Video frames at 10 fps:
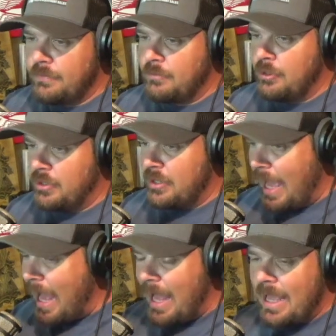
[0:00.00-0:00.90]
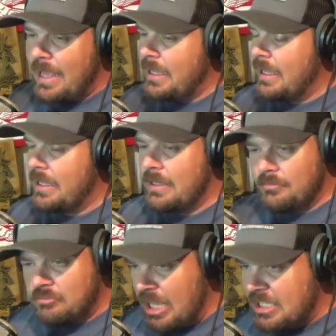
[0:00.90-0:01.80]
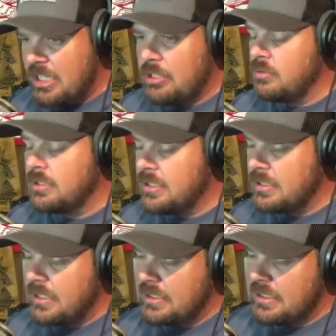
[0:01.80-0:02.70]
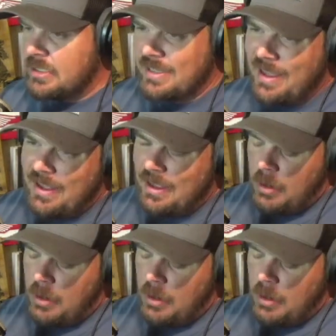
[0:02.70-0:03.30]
you die, and that's it. You cease to exist. I